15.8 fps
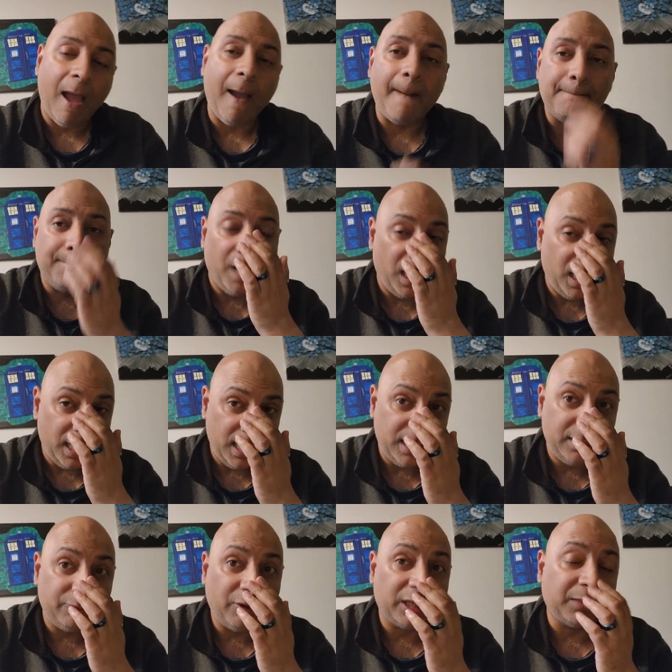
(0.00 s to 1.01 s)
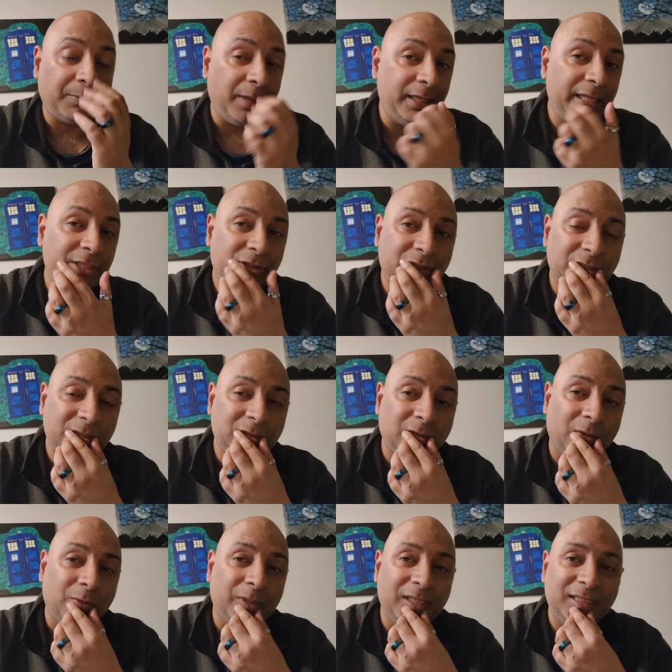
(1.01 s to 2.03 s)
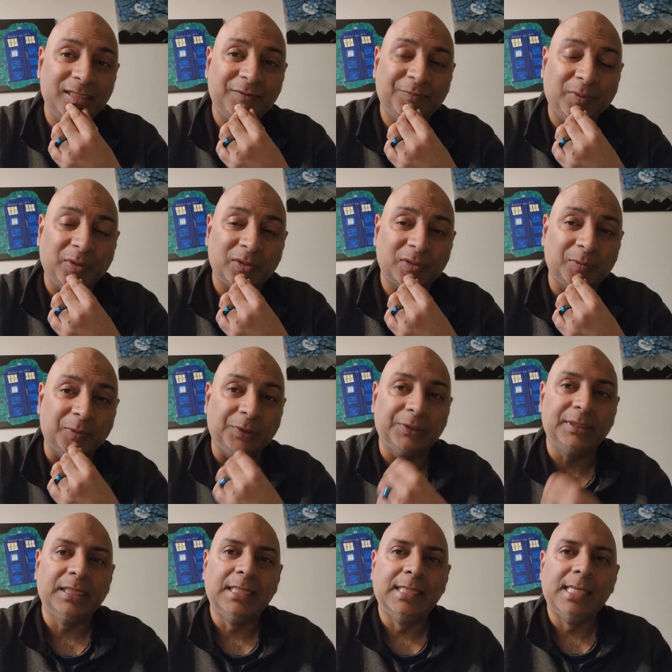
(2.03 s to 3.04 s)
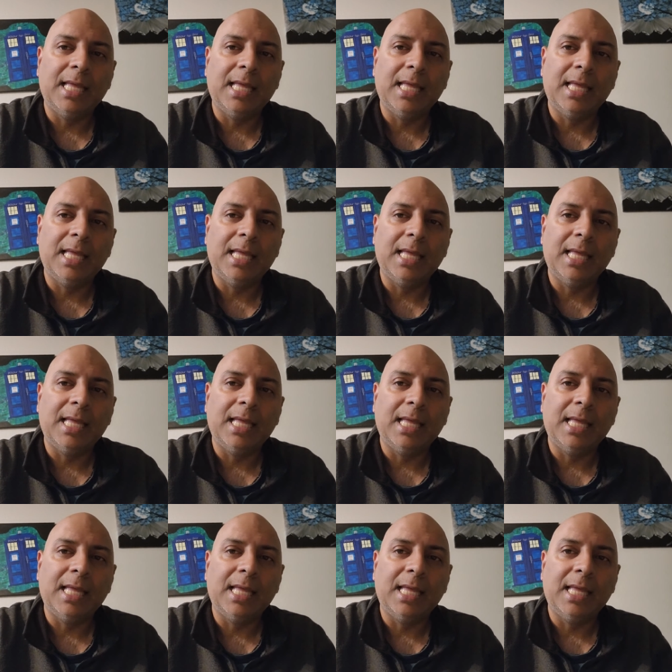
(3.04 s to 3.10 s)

Um, my recommendation is always, if possible,